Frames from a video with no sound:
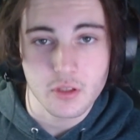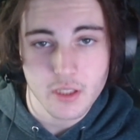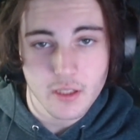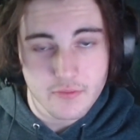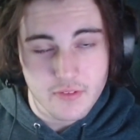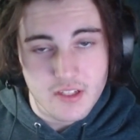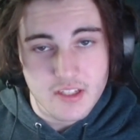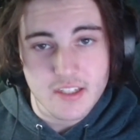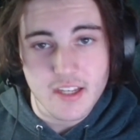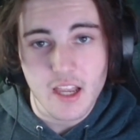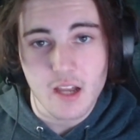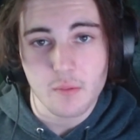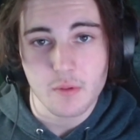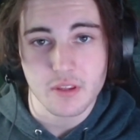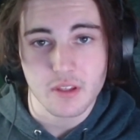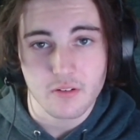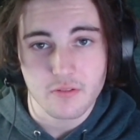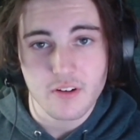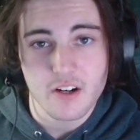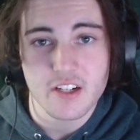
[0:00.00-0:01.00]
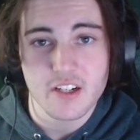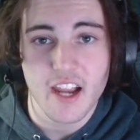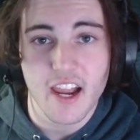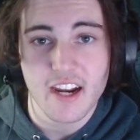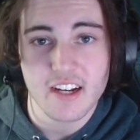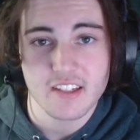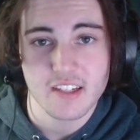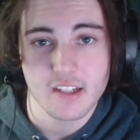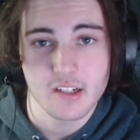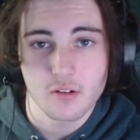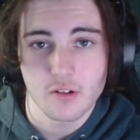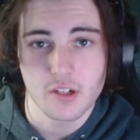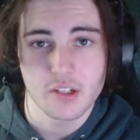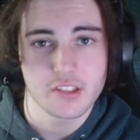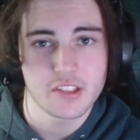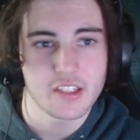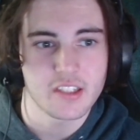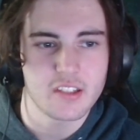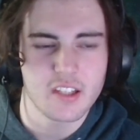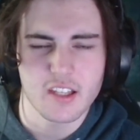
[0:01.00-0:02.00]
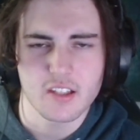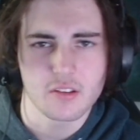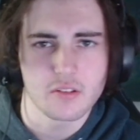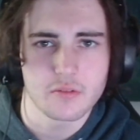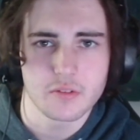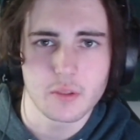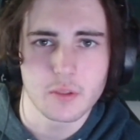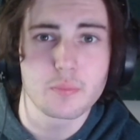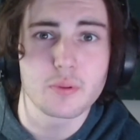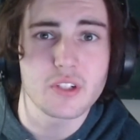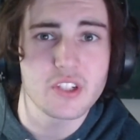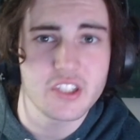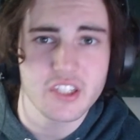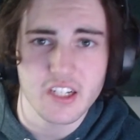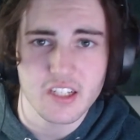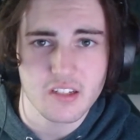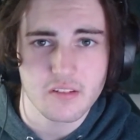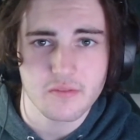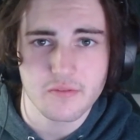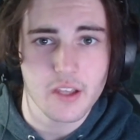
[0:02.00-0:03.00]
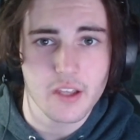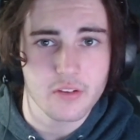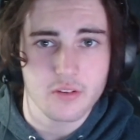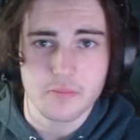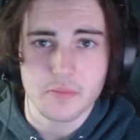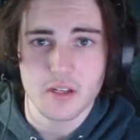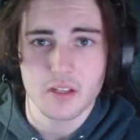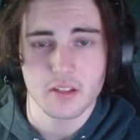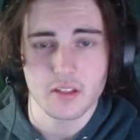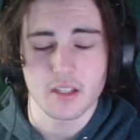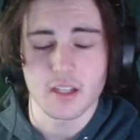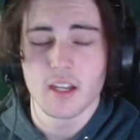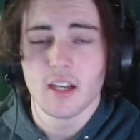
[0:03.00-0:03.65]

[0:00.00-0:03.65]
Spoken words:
You have to say it with a French accent or else it depreciates in value immediately.